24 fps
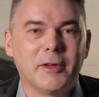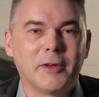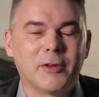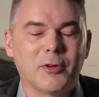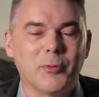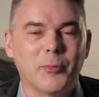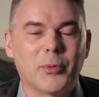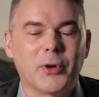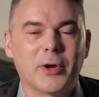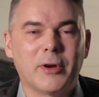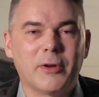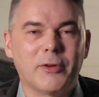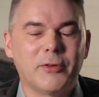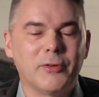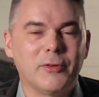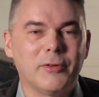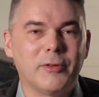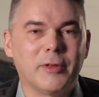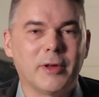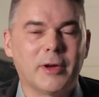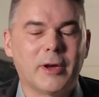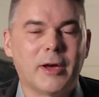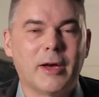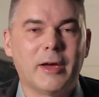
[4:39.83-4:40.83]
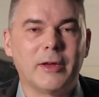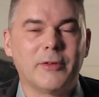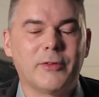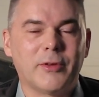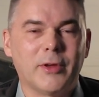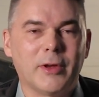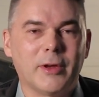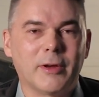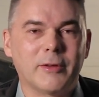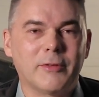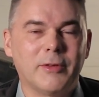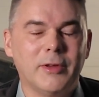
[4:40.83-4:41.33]
compared to the
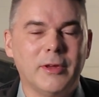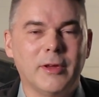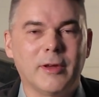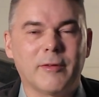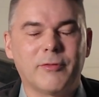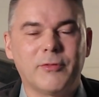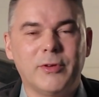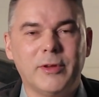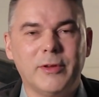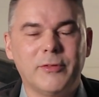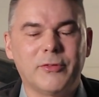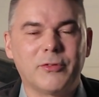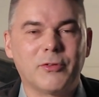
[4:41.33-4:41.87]
high-tech TFT